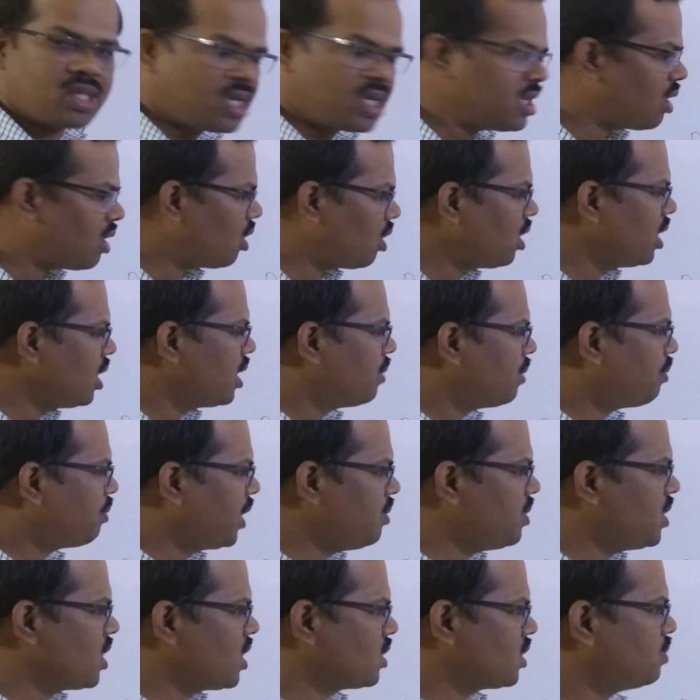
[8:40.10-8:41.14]
in our
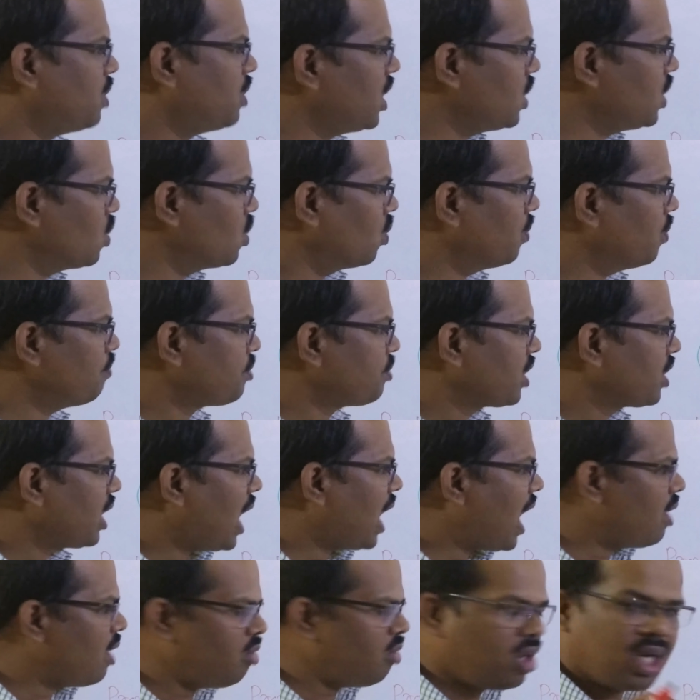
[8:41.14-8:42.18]
previous video.
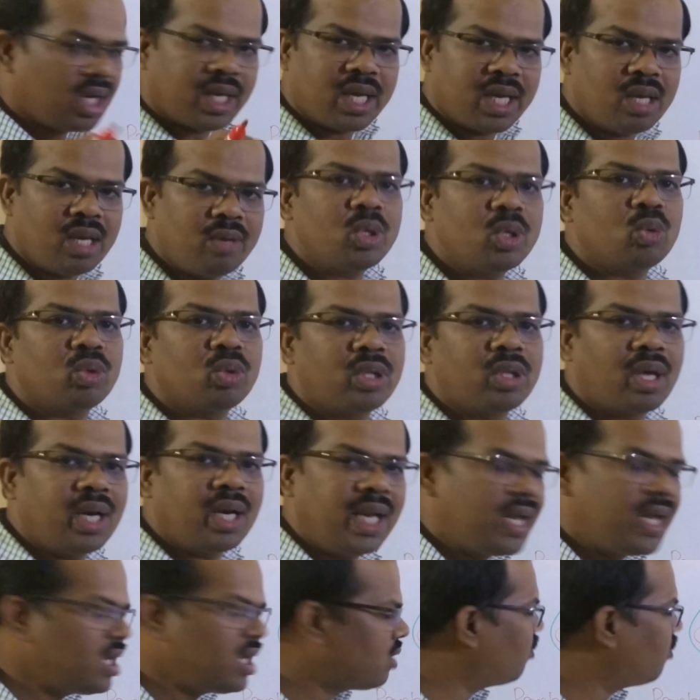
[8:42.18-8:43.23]
I will give you the
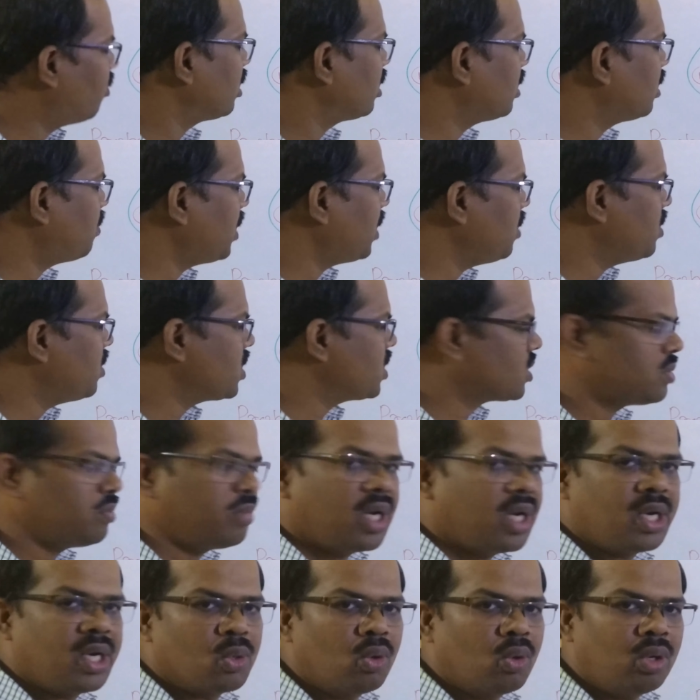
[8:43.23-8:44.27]
link for the previous
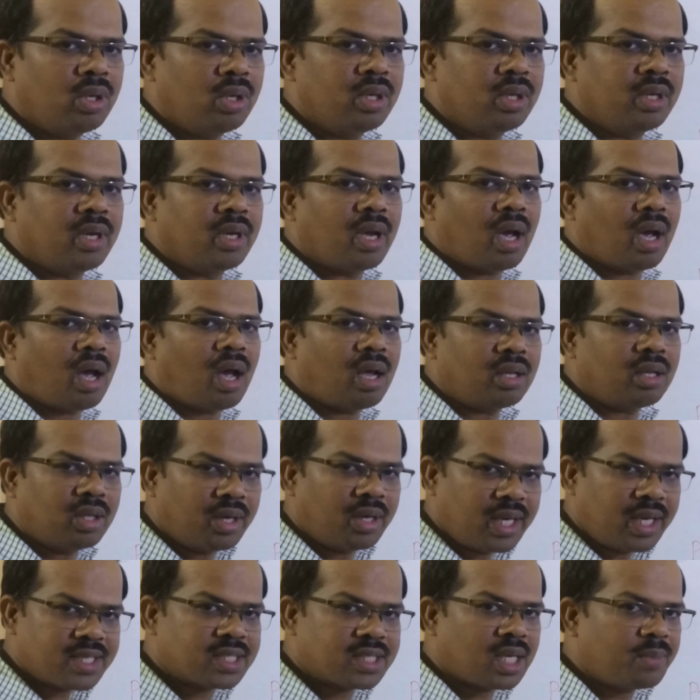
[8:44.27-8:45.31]
video on the
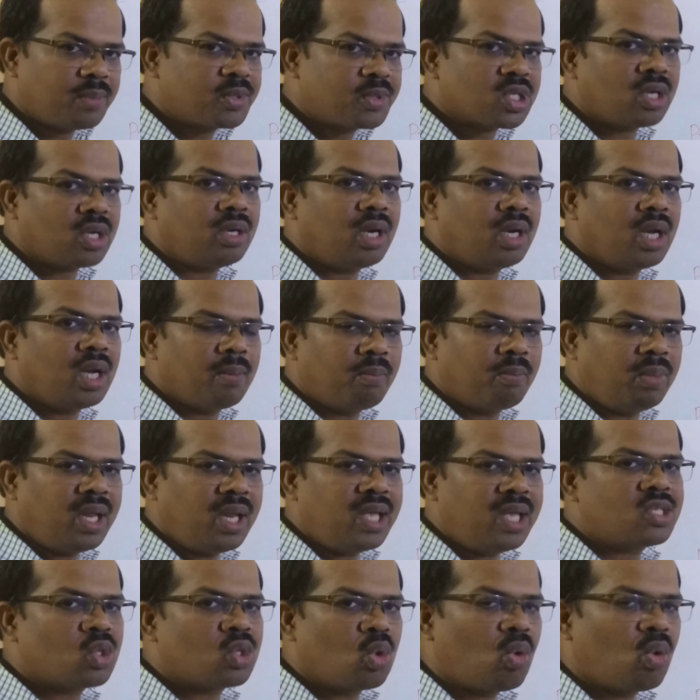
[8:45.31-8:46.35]
description.
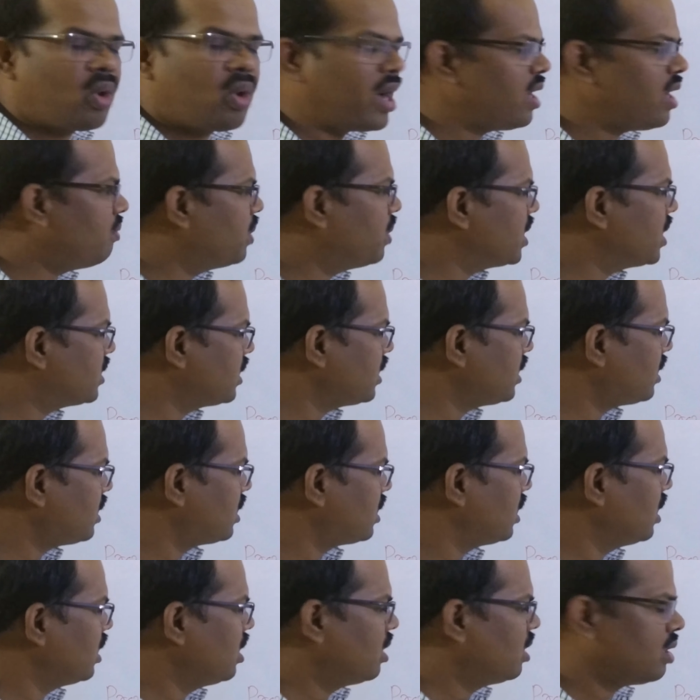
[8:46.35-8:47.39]
Please go and visit
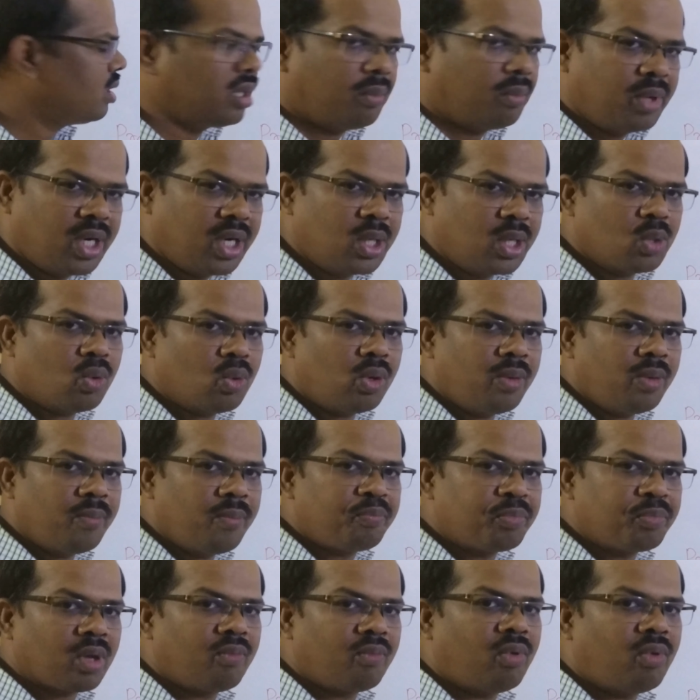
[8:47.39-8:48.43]
the video
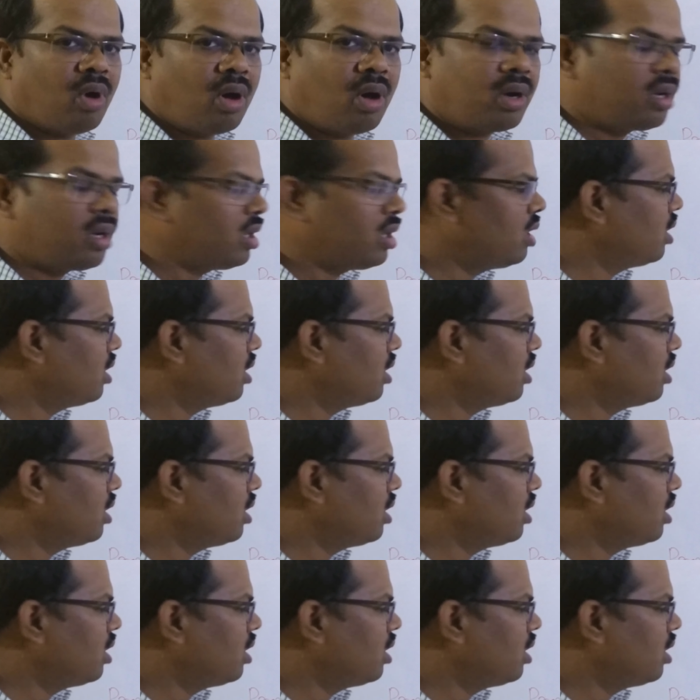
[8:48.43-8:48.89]
for